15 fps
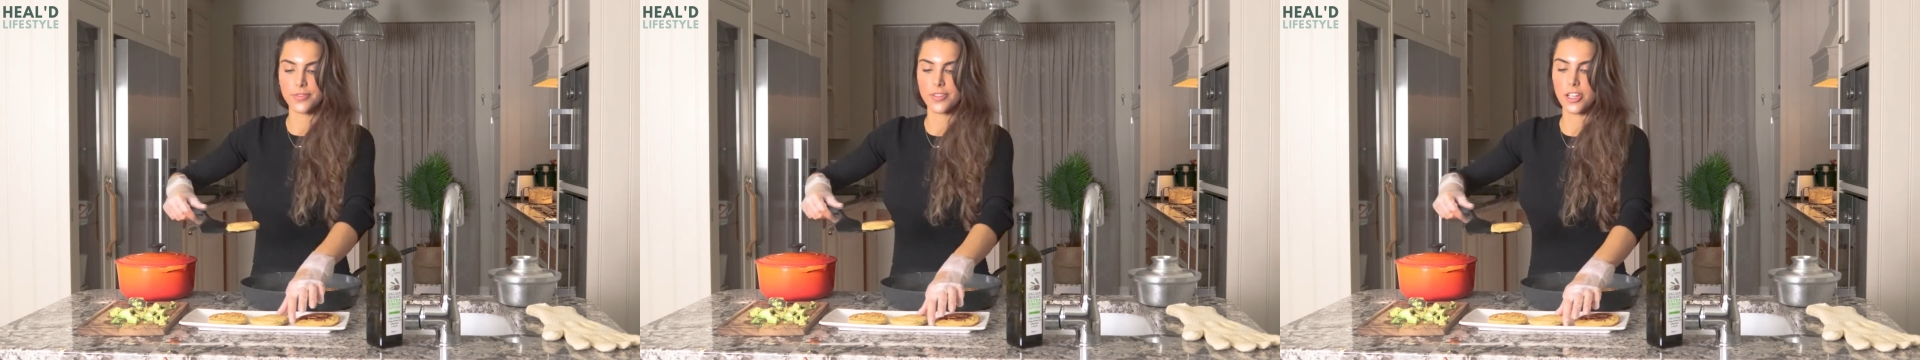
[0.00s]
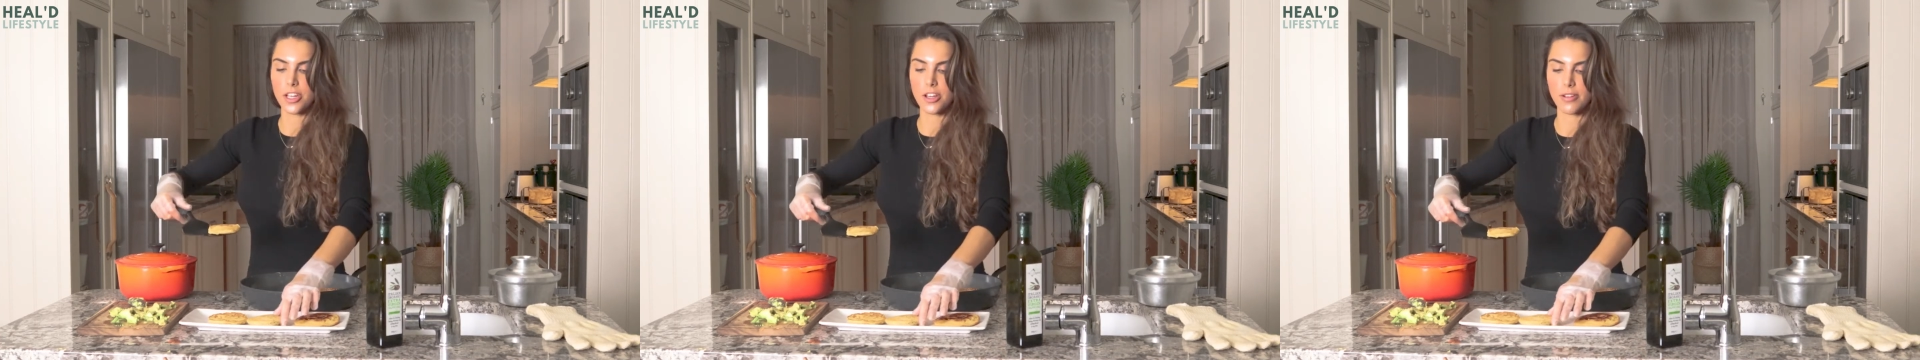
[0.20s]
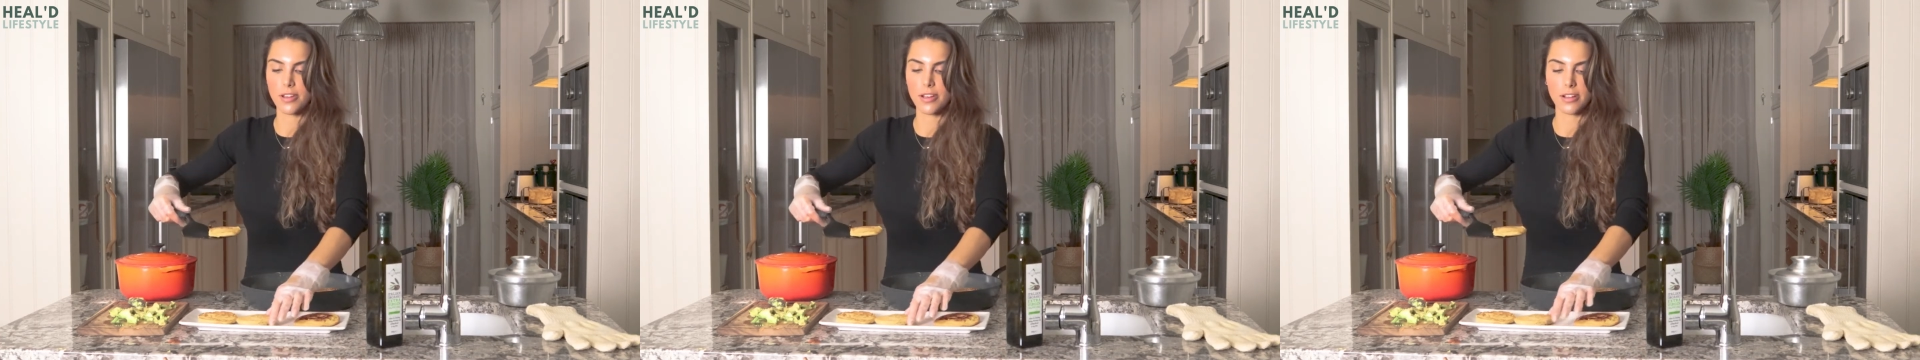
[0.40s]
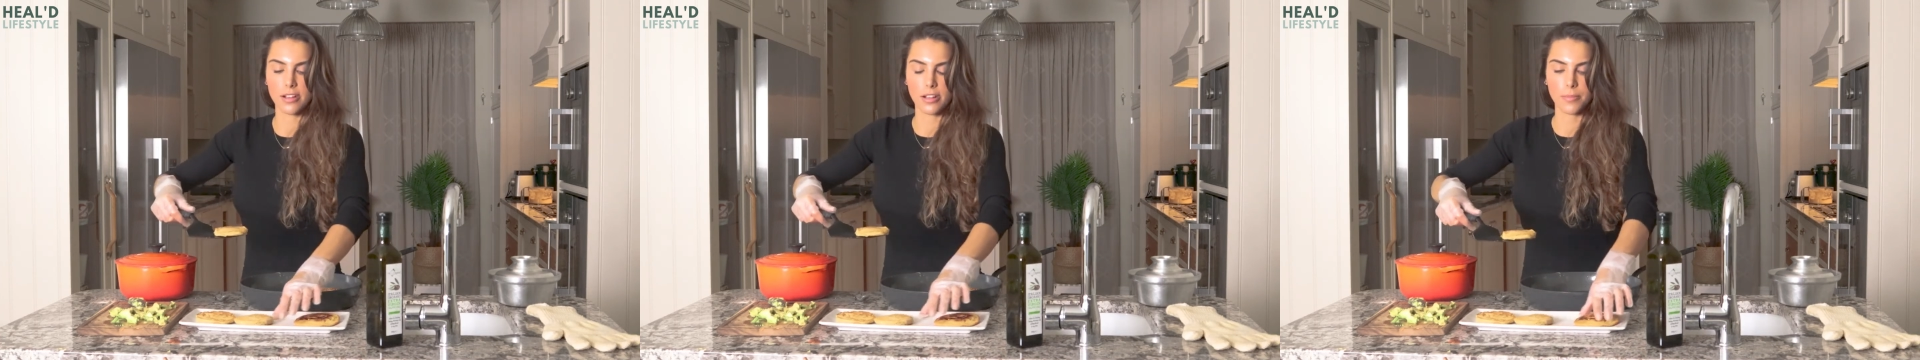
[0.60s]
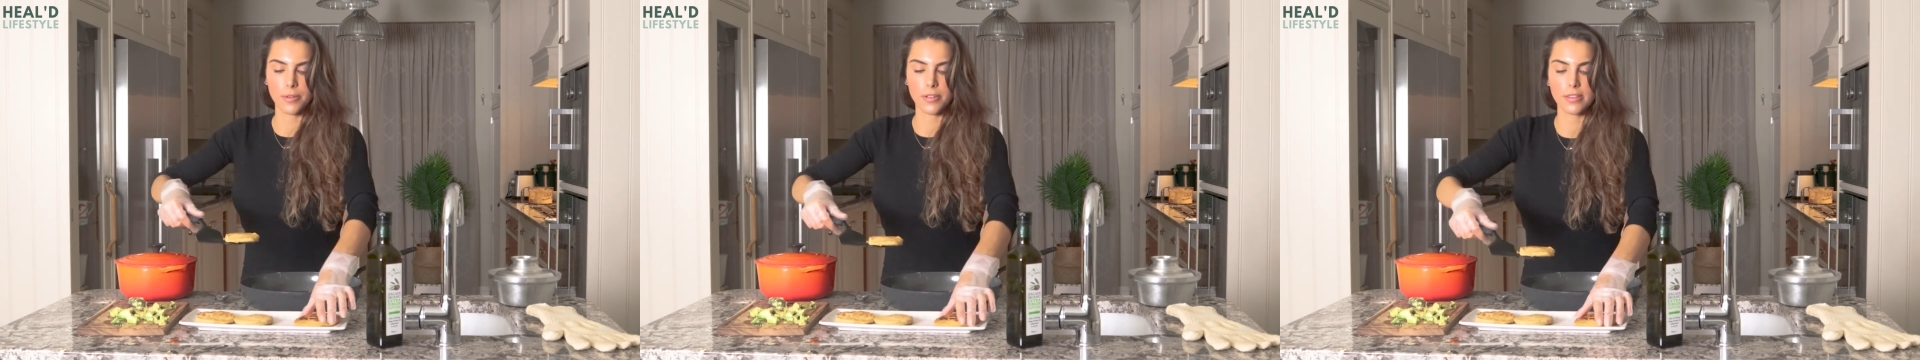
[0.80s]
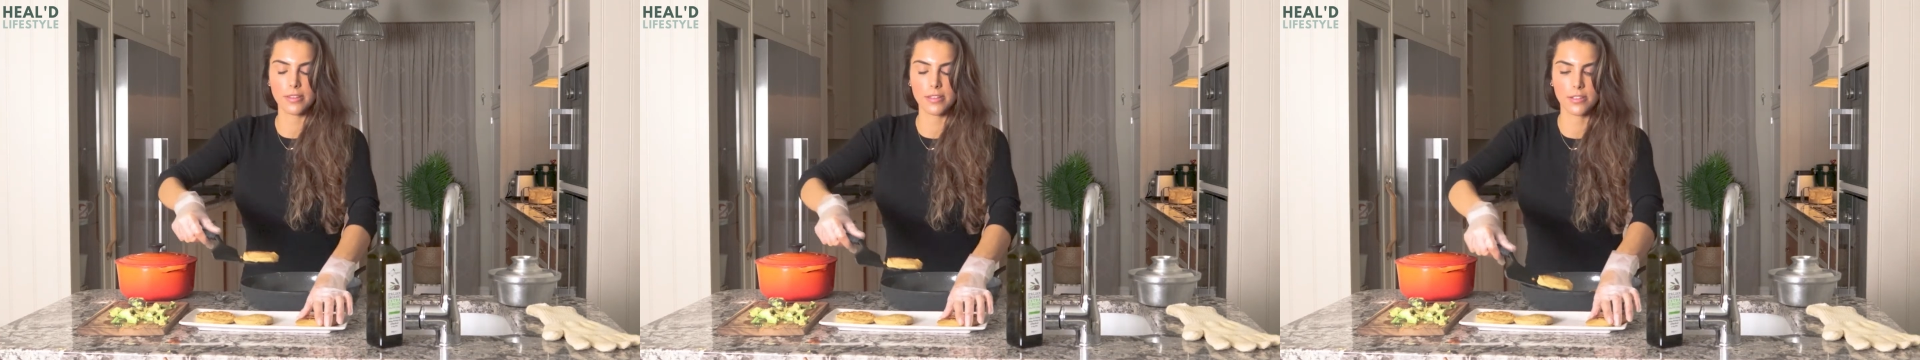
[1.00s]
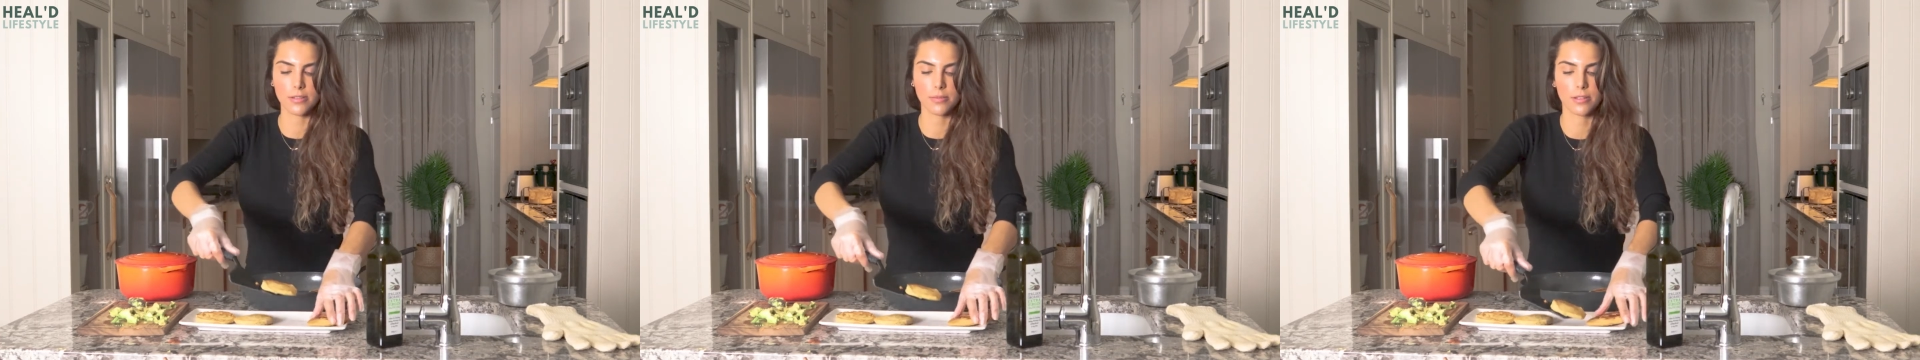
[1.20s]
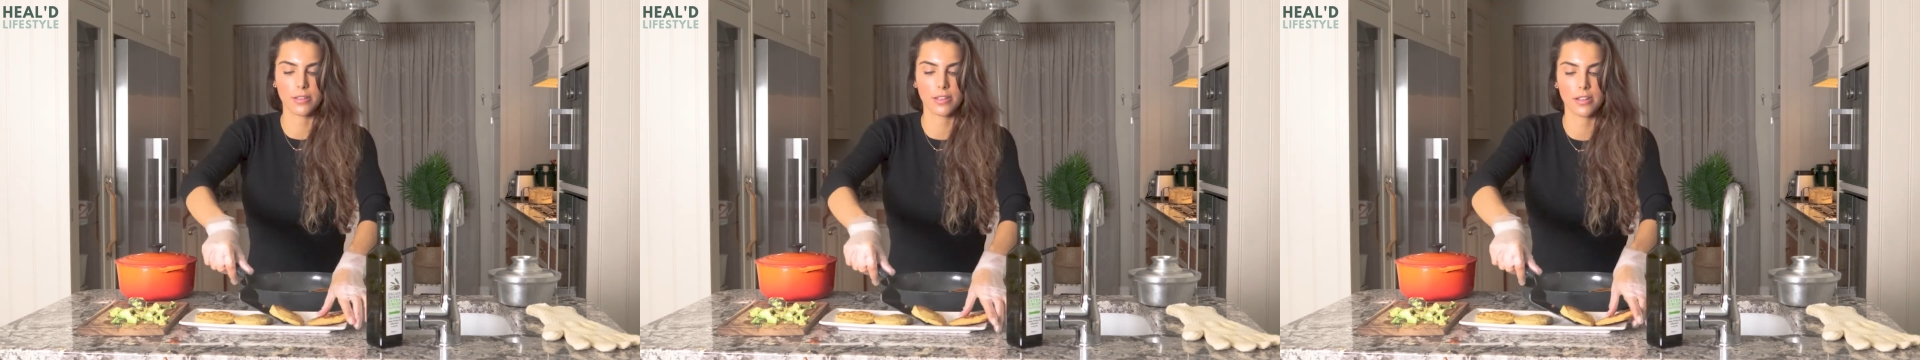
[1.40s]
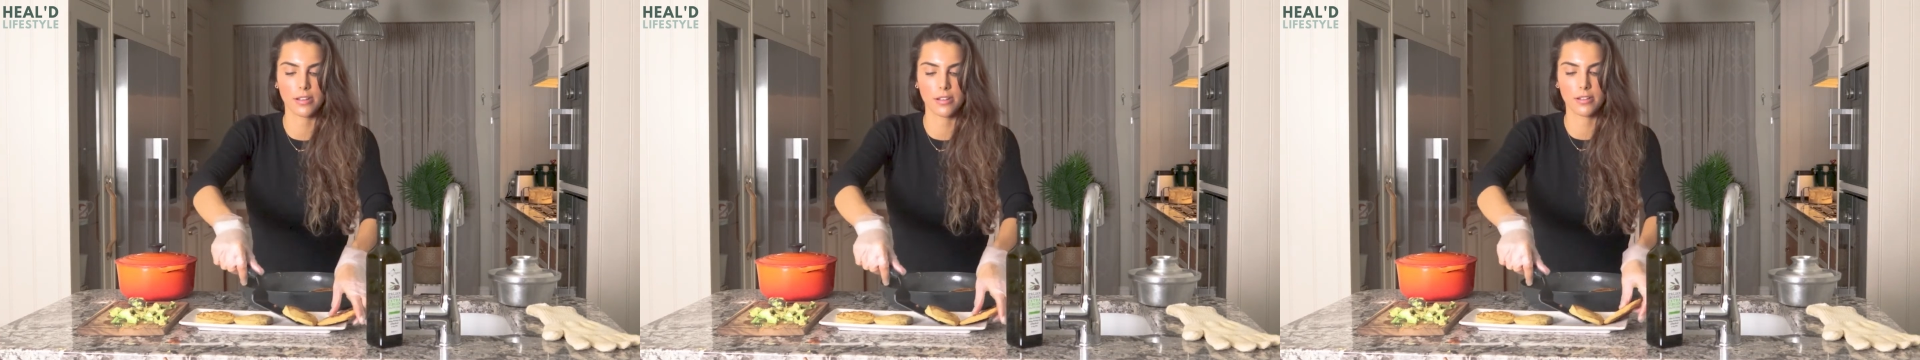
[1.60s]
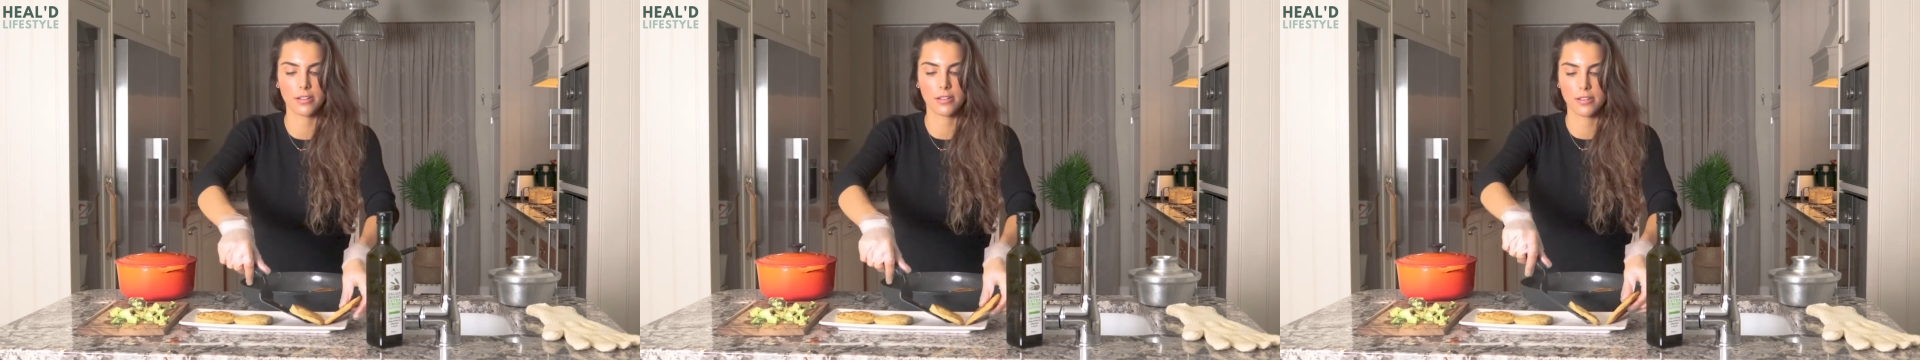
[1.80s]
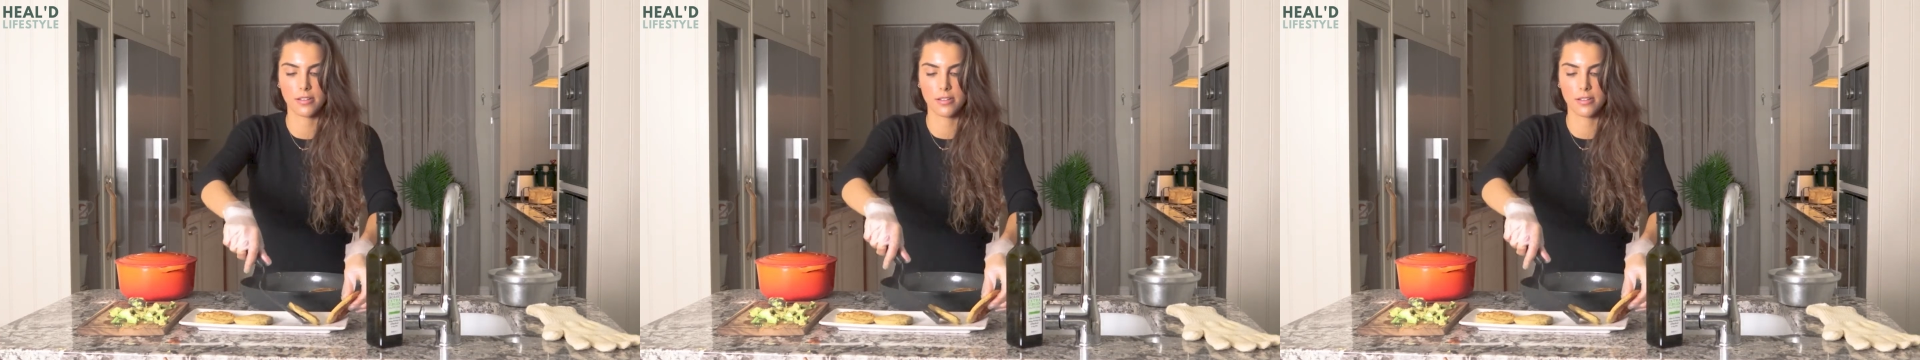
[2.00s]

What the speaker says: You know what? I'll put this one here